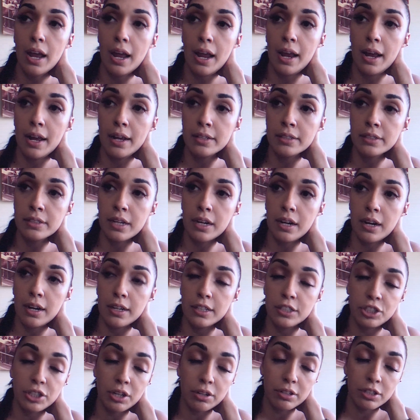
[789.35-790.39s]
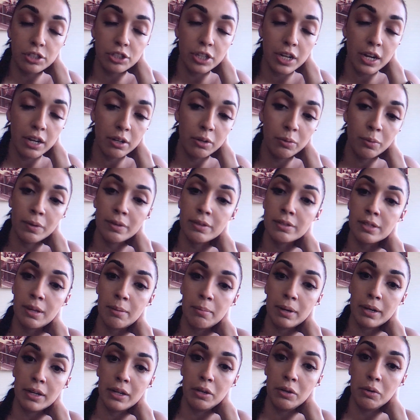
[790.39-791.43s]
and uh, share this channel with
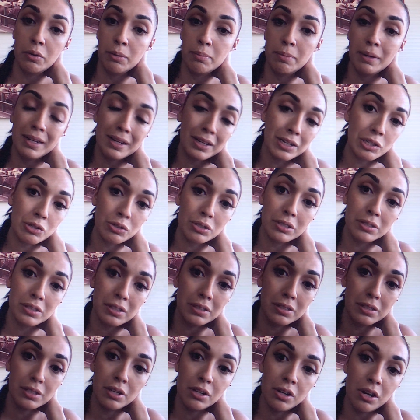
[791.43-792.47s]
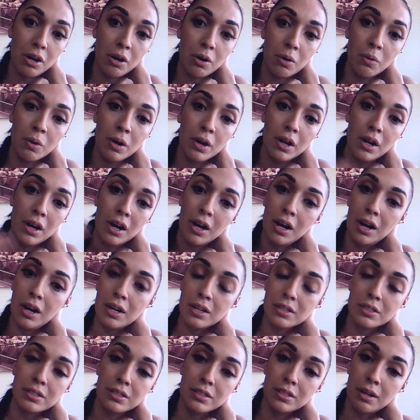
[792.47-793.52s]
somebody who would be interested to know
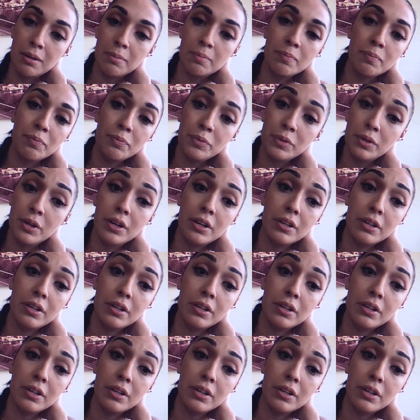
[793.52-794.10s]
some